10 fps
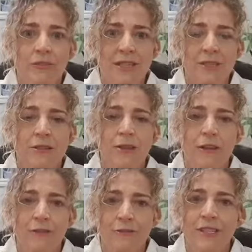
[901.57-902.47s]
There's a
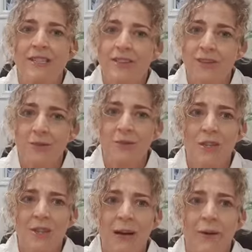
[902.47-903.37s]
lot of research
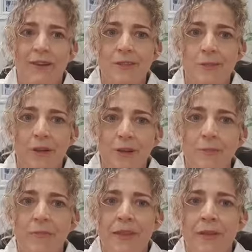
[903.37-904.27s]
with that one as
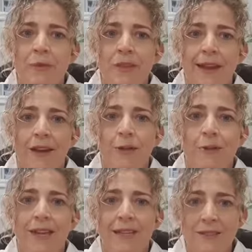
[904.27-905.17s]
well, with how
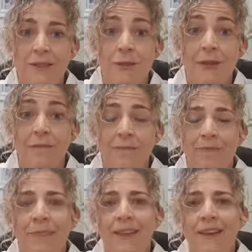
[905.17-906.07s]
good that's doing.
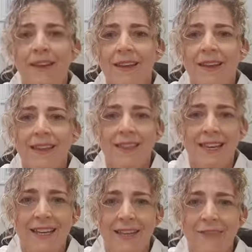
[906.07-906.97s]

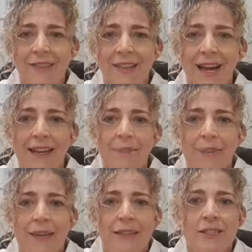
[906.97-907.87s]
Thank you for that.
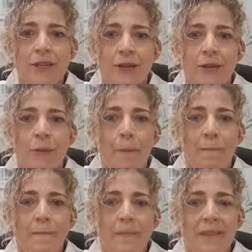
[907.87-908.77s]
So
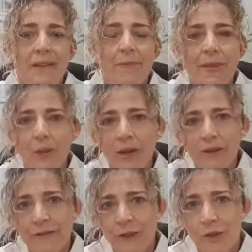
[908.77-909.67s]
be
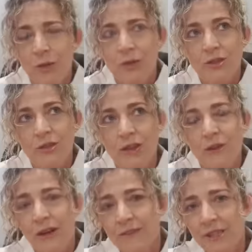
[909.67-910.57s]
aware of your thoughts. So
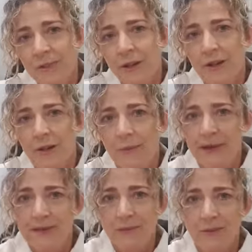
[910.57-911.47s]
I've just spoken
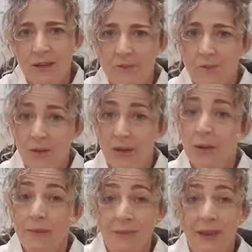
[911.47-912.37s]
about sometimes when
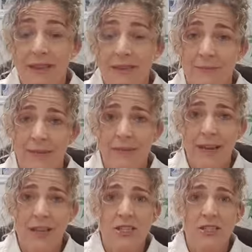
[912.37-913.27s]
I'm in my bit of
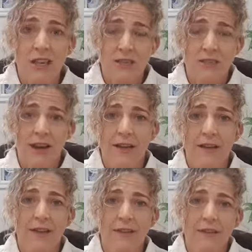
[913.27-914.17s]
anxiety
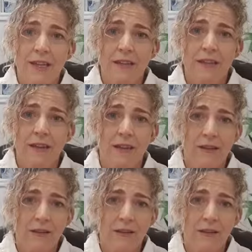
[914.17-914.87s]
kind of thing, that